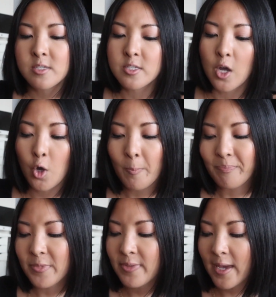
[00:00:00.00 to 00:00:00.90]
So
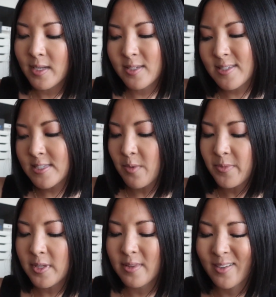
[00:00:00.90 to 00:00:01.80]
that is
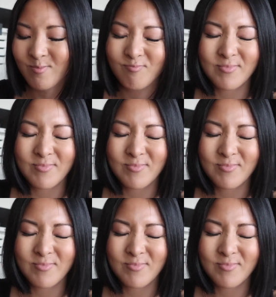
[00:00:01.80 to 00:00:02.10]
something that,